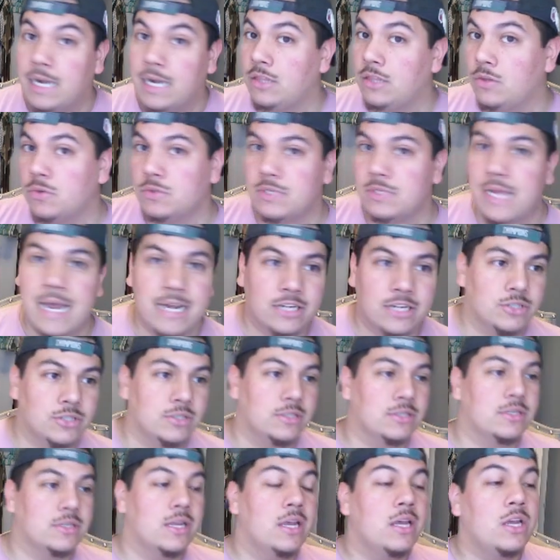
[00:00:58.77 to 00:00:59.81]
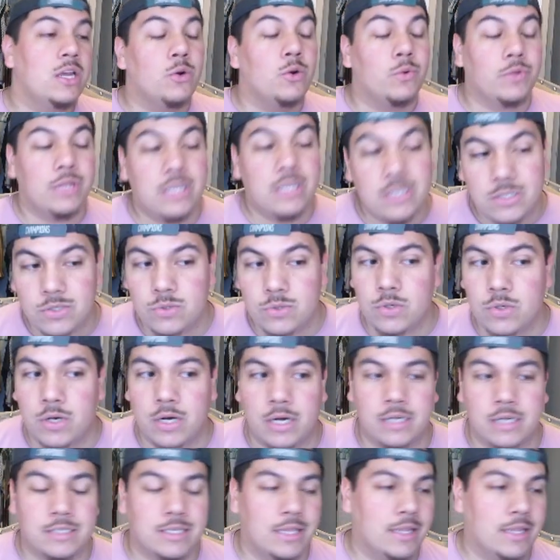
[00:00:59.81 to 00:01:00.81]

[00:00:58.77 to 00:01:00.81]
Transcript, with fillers: those actions. With these two cards,